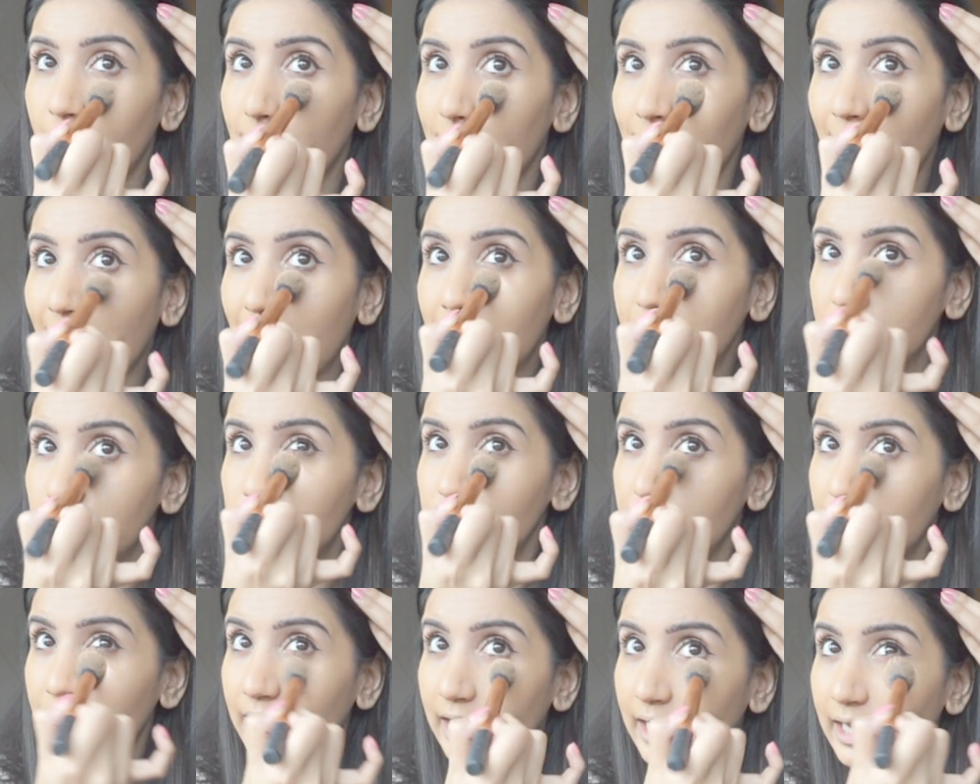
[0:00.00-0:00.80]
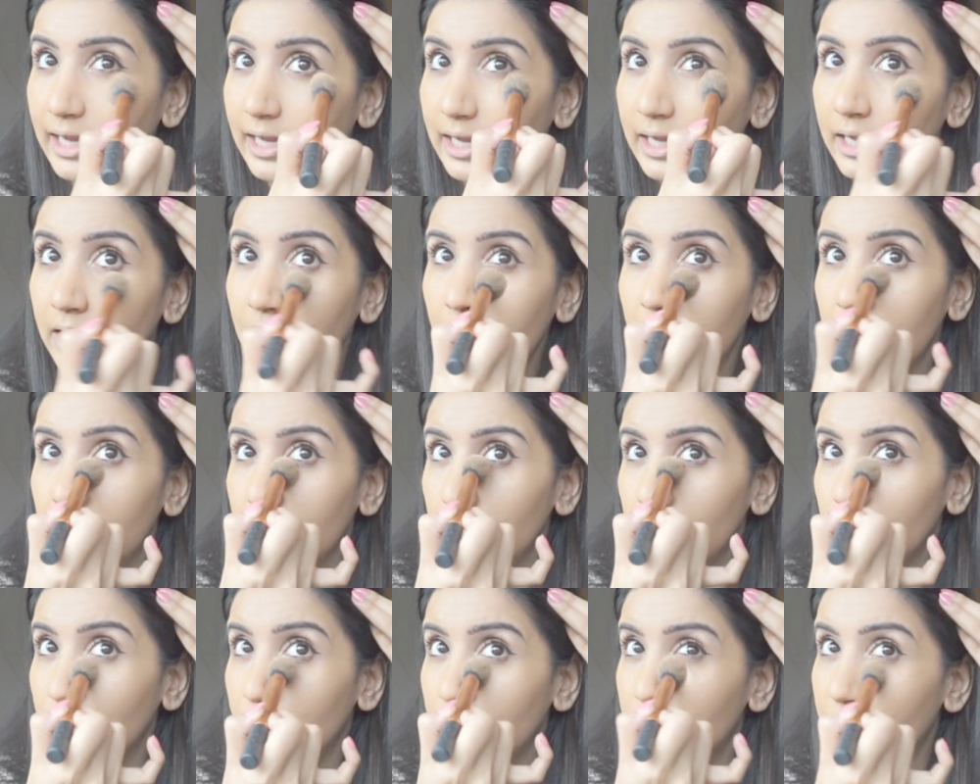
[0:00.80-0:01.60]
patchy,
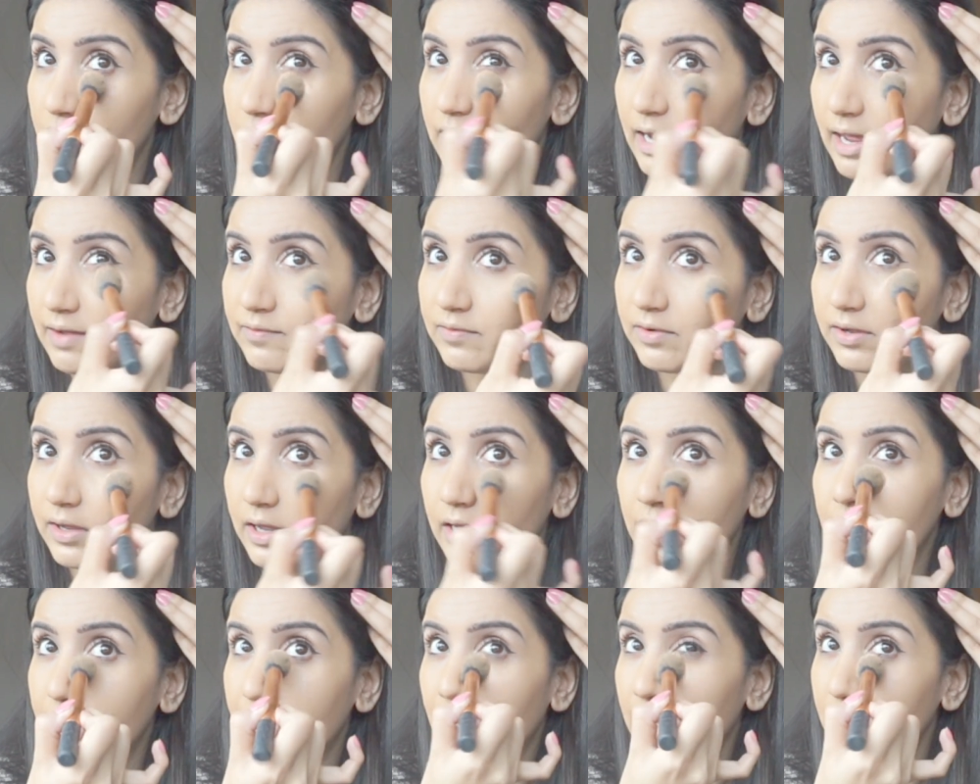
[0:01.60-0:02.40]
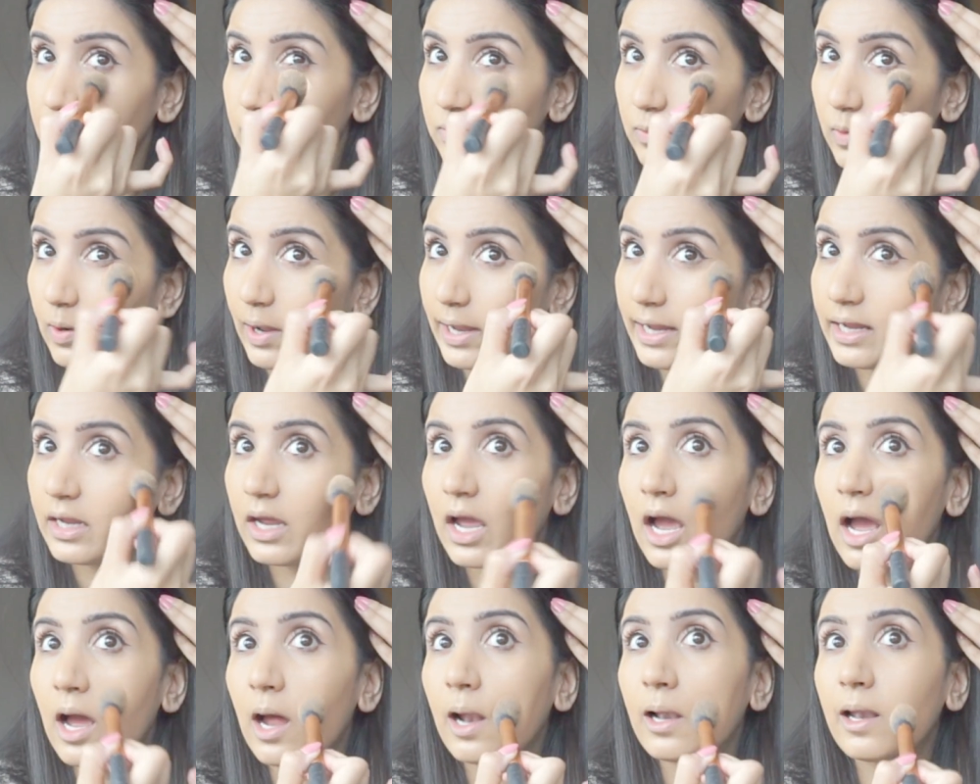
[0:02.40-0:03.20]
you couldn't ever get the right
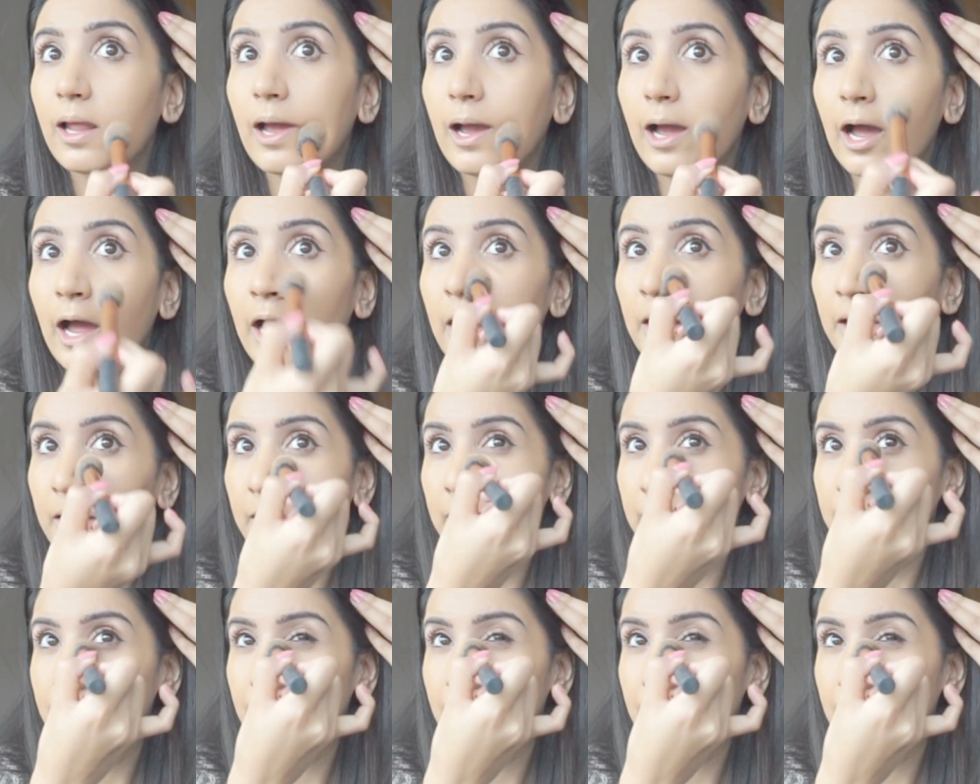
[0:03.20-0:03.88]
colour,